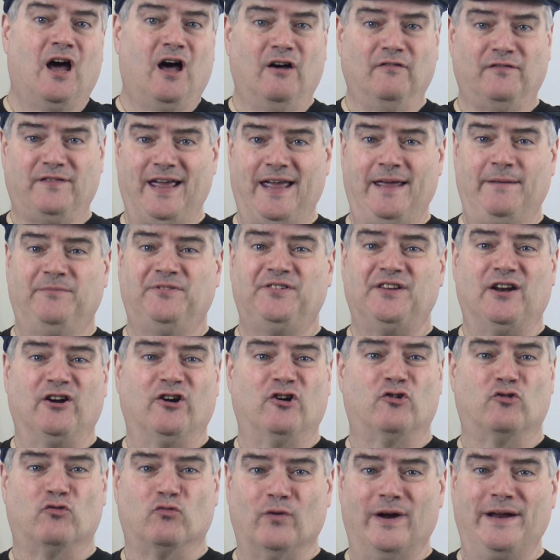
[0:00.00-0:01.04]
of games that are
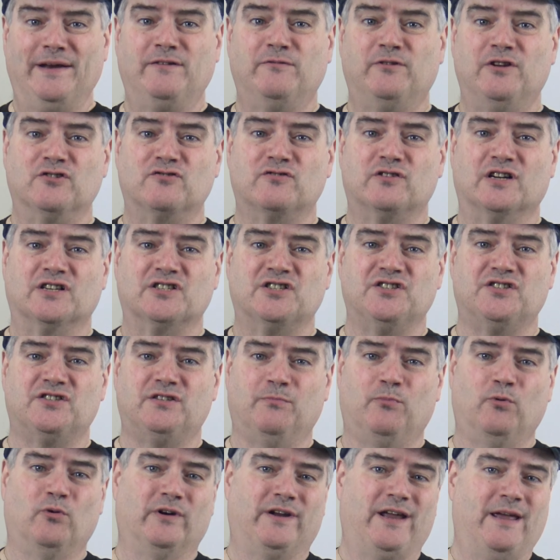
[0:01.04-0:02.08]
great introductions
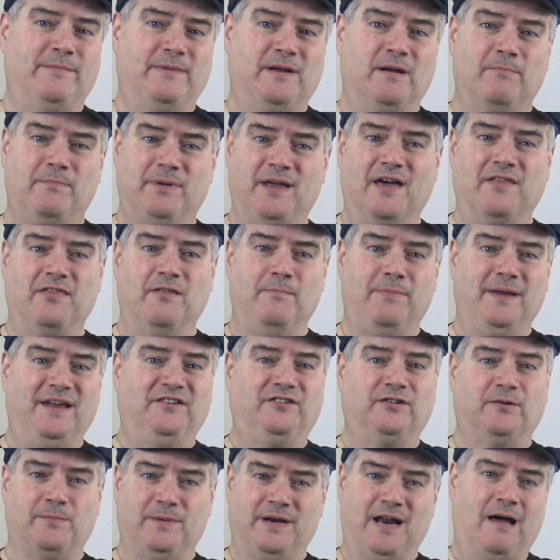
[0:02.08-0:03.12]
to board gaming beyond the
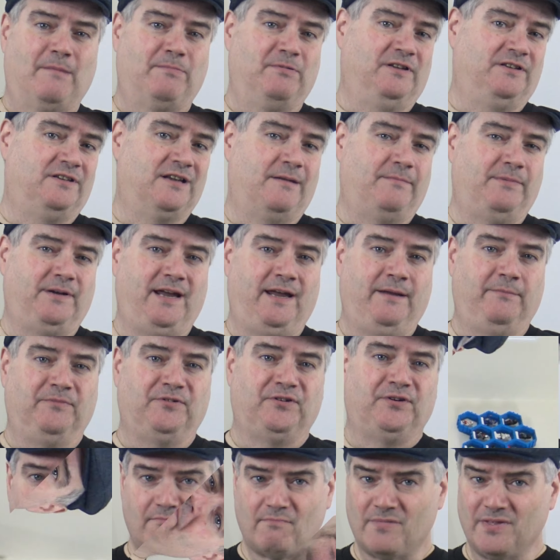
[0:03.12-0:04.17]
basic Monopoly type of
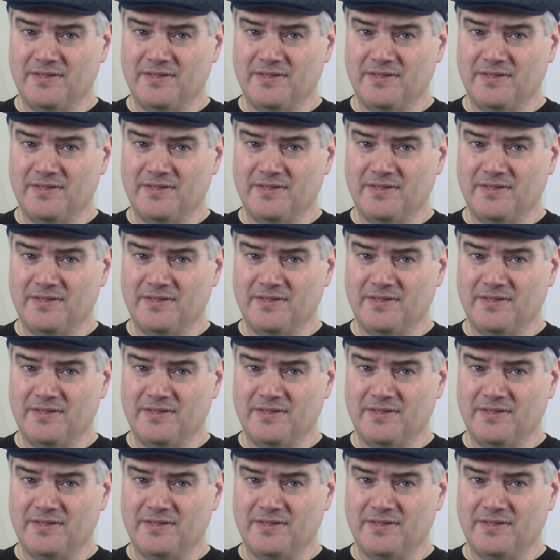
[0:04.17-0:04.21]
games.